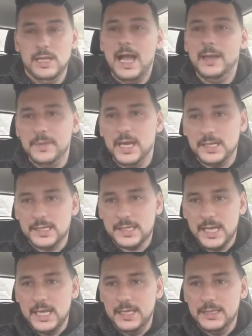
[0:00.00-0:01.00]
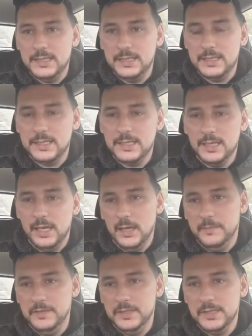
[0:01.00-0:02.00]
I'm not a scientist,
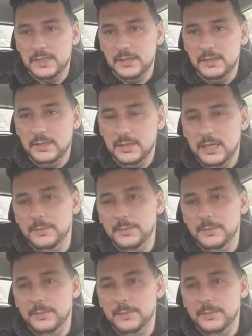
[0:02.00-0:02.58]
obviously.